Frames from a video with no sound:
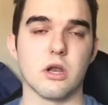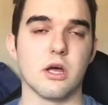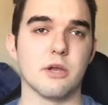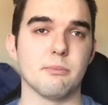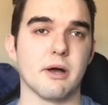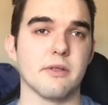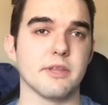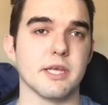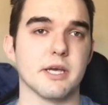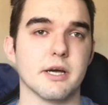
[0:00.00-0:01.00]
learned about
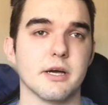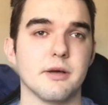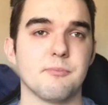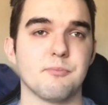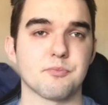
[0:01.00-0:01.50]
the